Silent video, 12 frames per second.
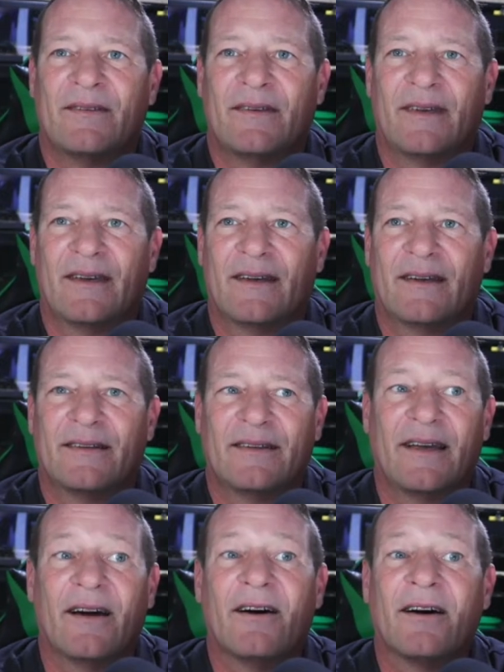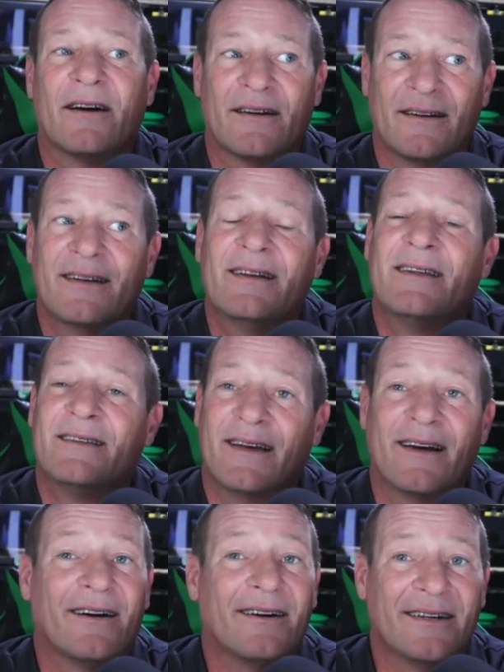Yeah, they are they
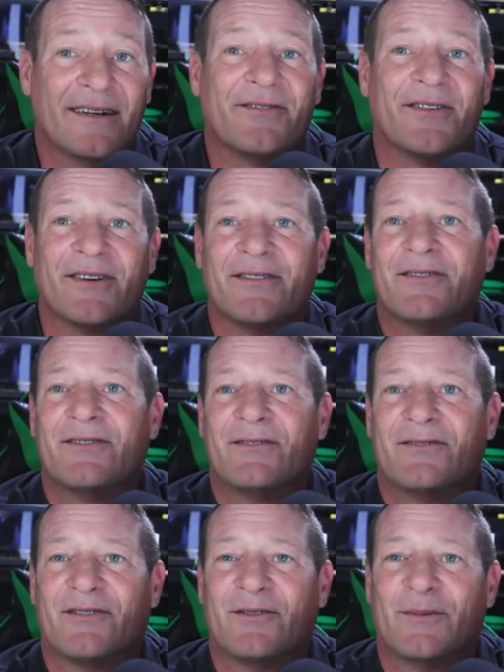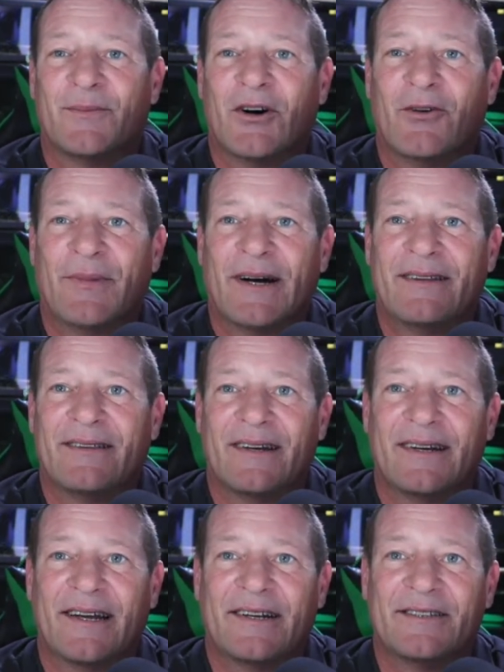are different from a ball python,
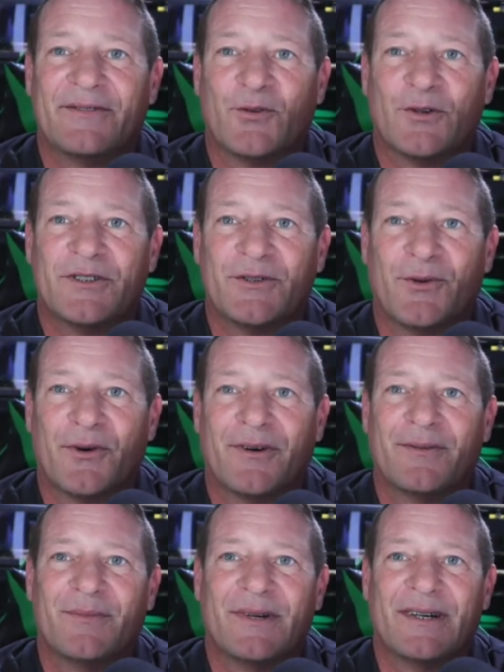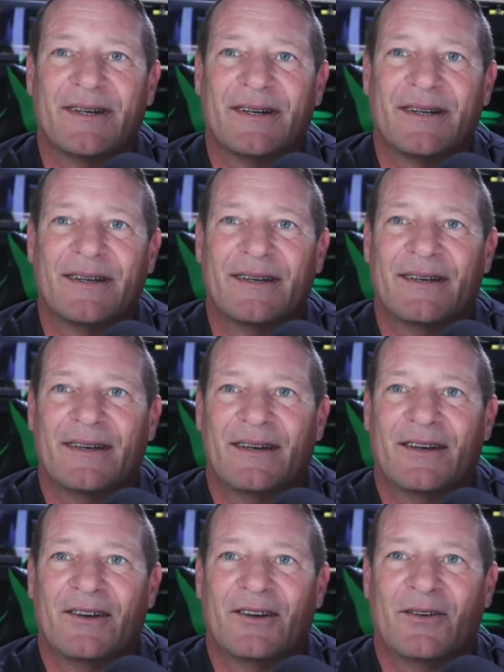that is for sure. But
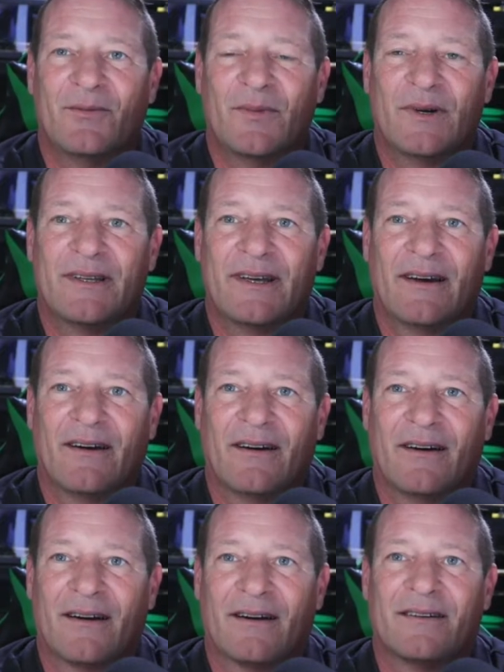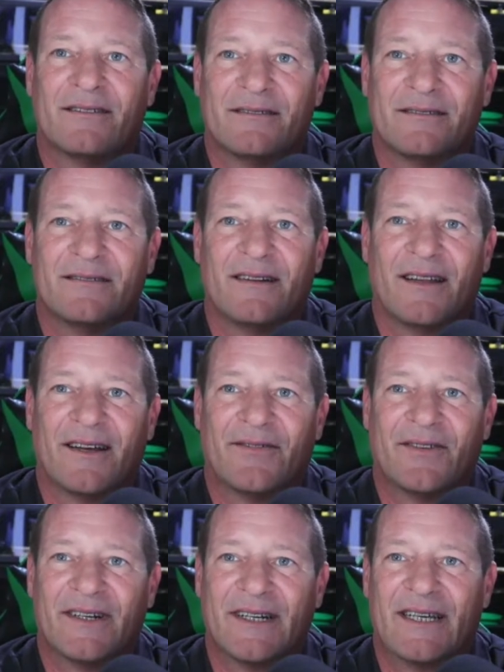but they are a lot of
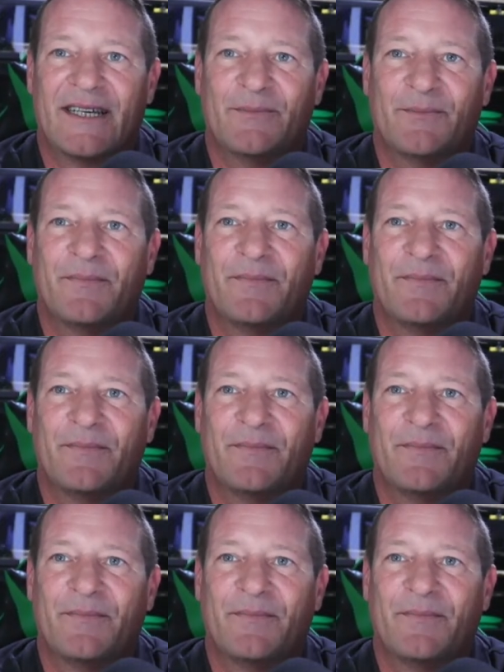fun to keep.